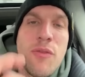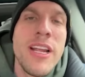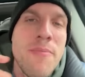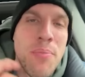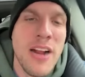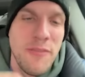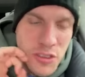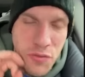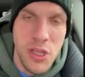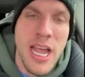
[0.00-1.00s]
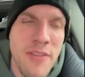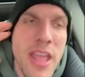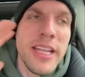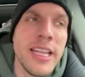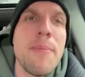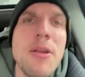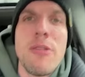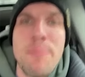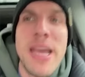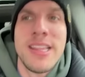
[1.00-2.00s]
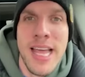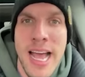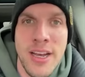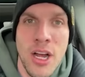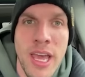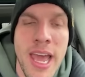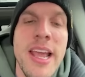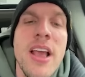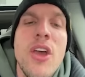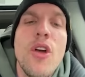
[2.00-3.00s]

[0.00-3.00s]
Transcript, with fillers: free breakfast for life. Let me repeat that, okay?